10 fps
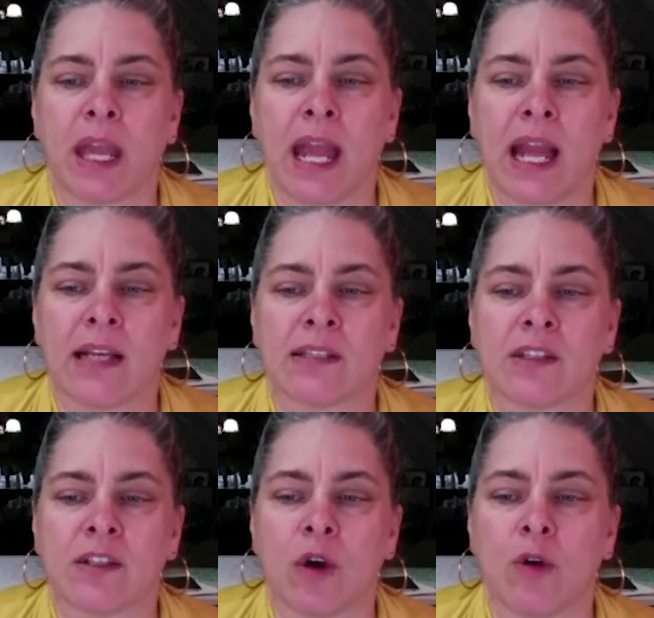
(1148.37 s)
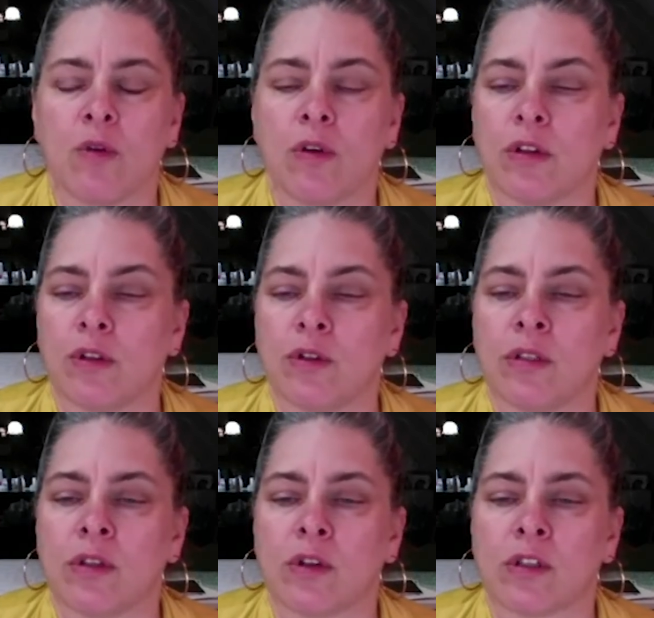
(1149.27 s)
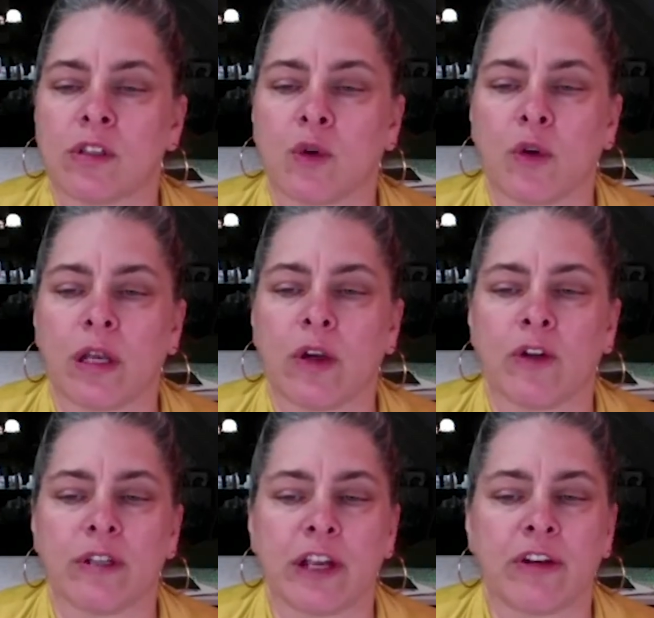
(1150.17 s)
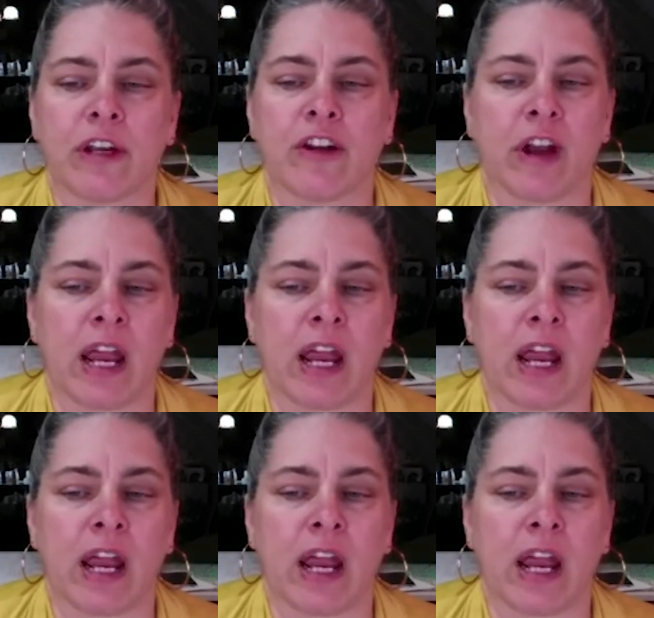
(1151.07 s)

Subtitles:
It has no gluten or soy or dairy or